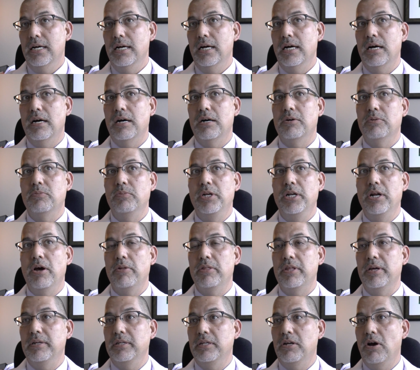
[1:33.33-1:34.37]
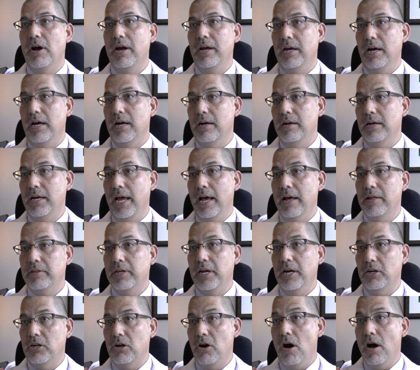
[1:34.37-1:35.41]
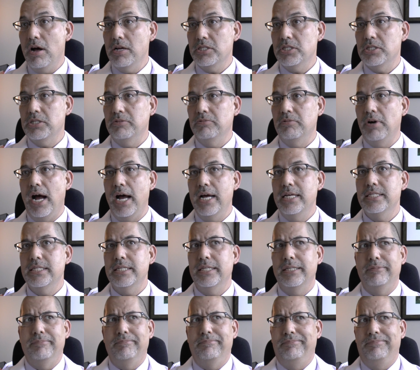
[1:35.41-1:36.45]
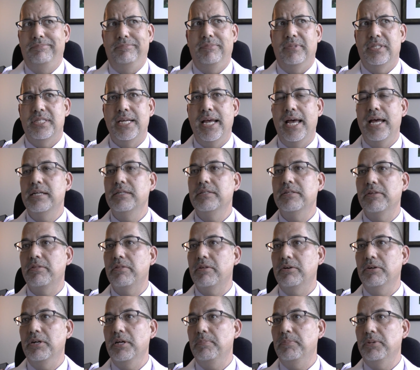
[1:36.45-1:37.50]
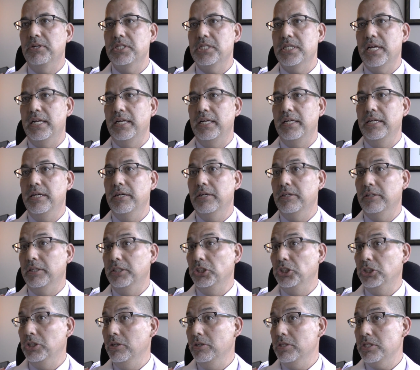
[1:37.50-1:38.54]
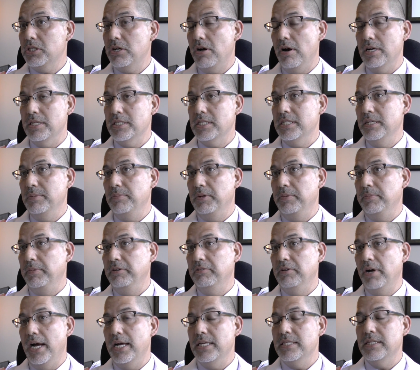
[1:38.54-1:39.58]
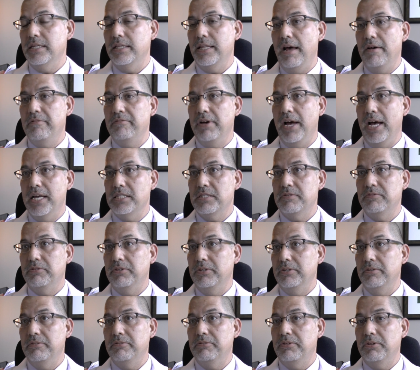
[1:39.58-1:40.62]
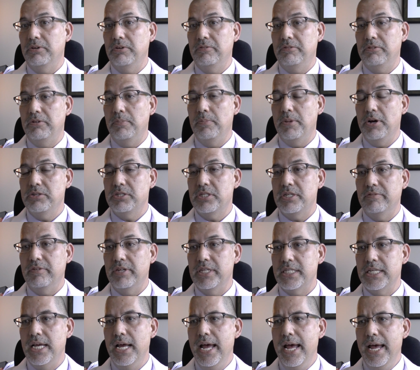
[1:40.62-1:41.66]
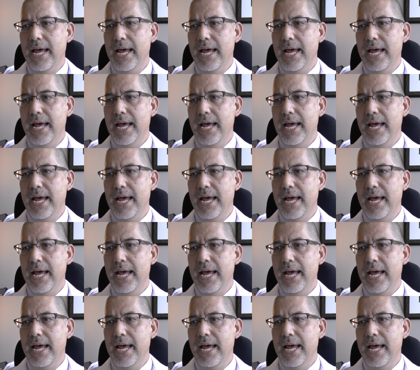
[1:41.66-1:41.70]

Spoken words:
We know that healthcare costs are rising 10 to 30% a year. Insurance costs seem to be rising that fast for most of us.